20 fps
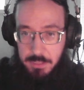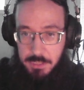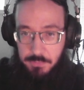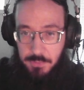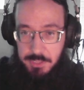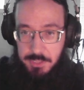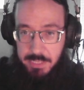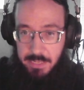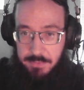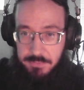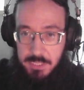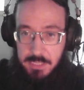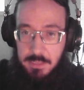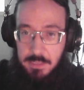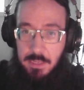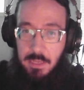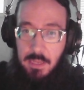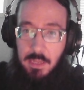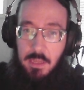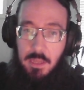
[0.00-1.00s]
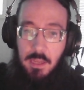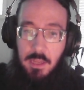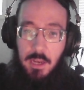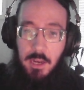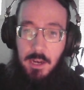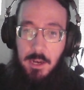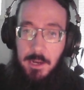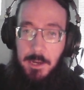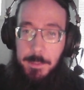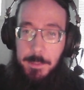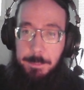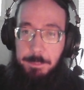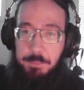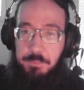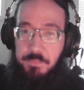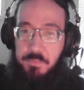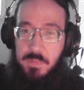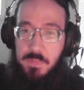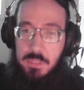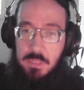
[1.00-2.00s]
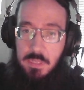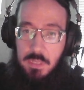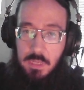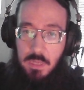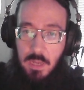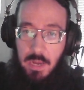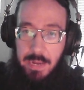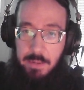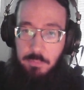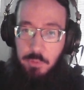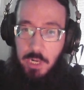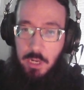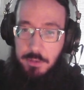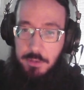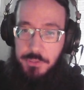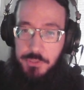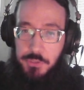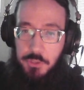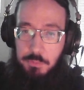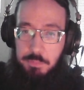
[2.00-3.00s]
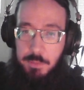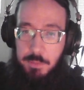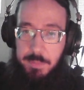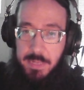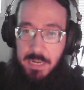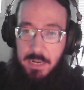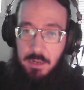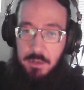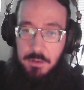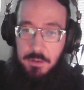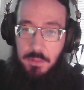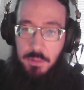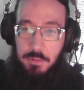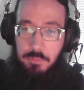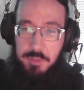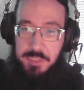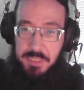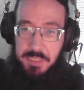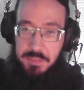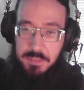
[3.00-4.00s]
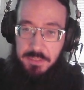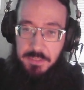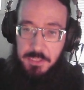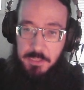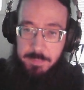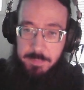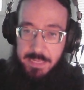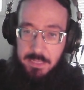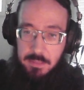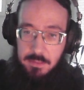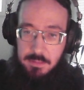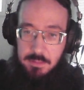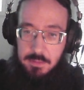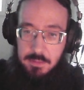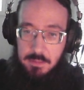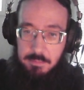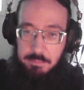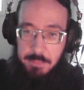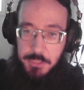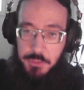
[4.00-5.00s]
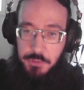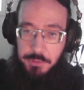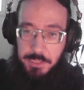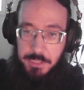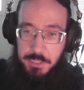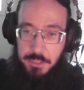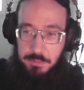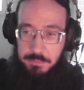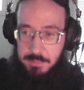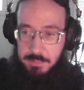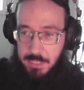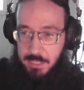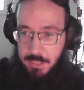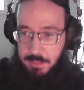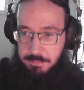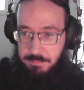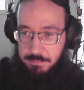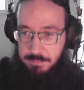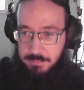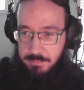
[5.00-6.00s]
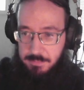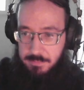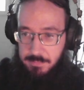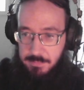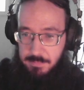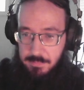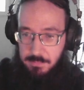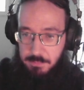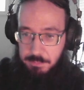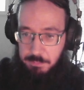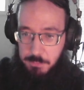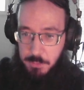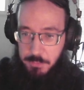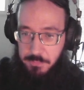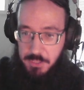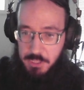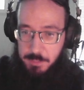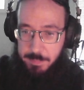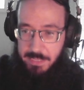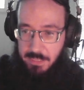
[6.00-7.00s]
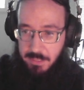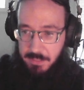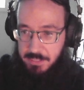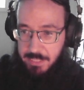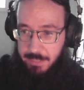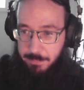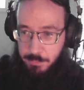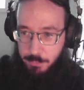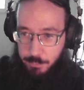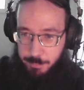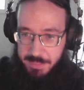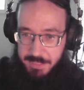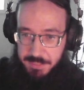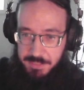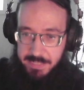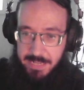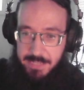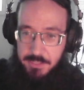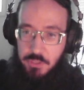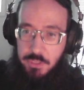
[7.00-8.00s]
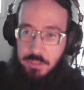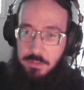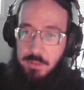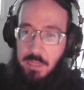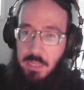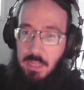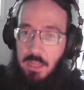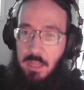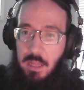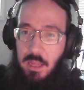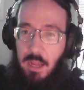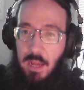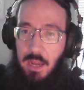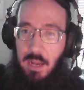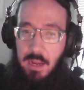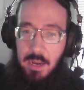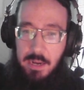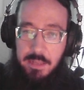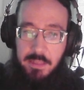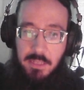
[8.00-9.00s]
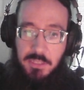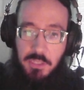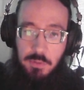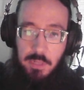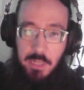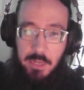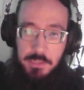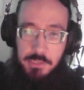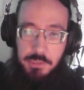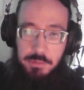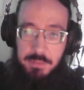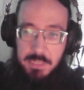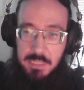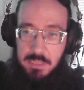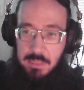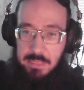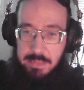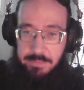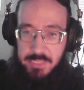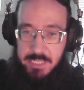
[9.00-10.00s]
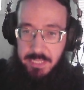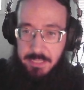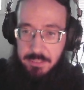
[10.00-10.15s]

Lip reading: for safety. I would also prepare the resistance spell. Make sure you don't move the spell on top of your peace statue. And then you'll also need the levitate